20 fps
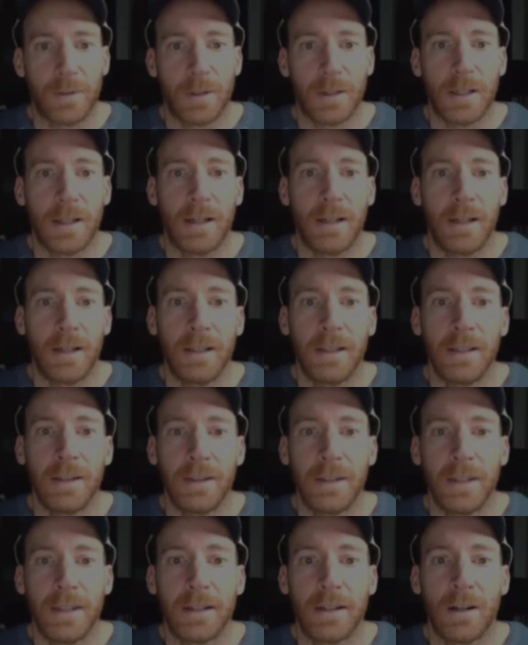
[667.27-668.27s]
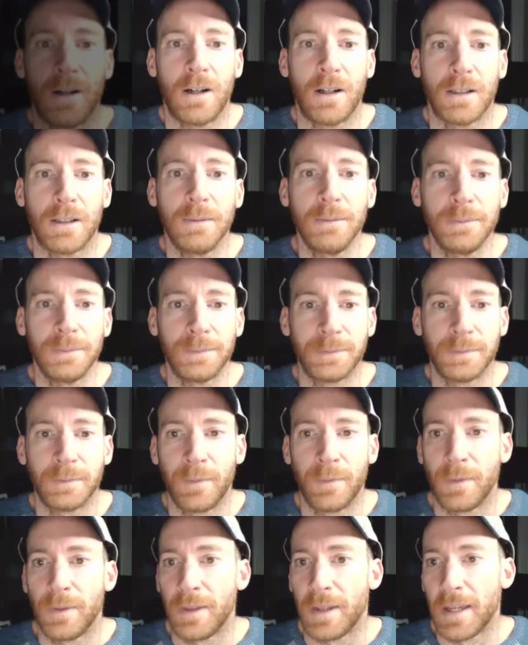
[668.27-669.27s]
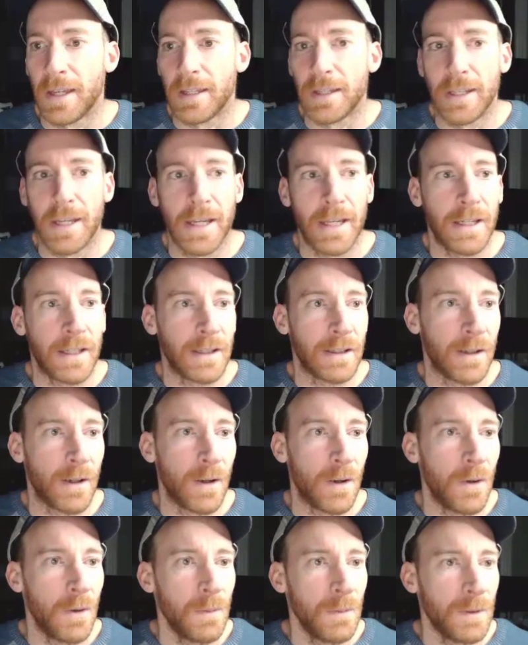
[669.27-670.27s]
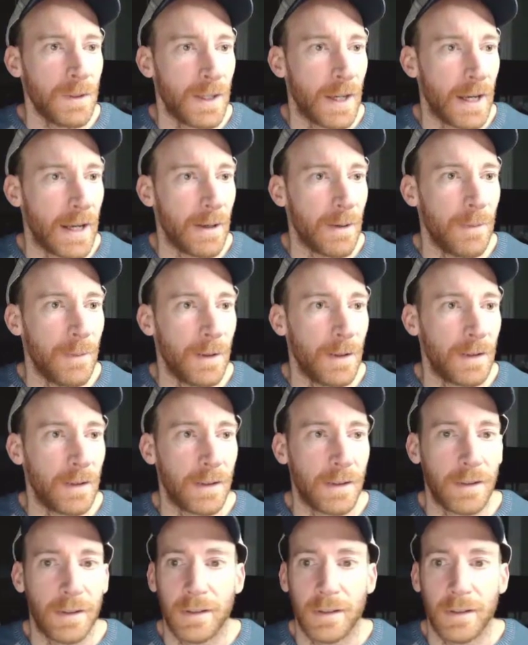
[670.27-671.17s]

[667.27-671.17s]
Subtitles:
So we're going to highlight column, and then in the Home tab,